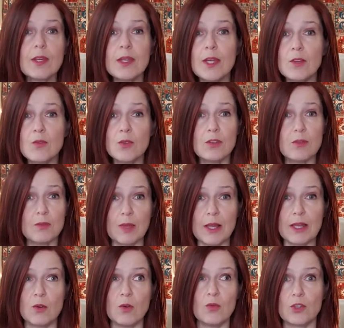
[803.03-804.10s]
And with
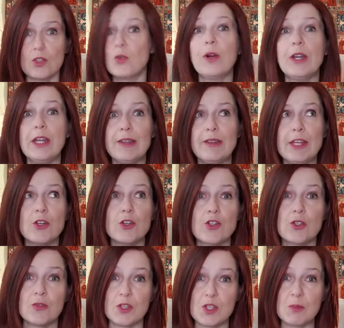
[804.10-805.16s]
over 20 years
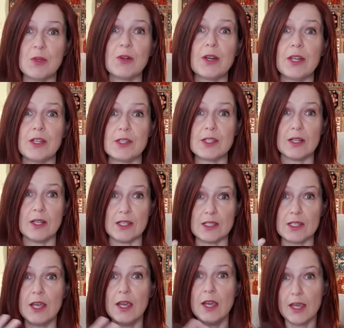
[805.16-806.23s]
of experience as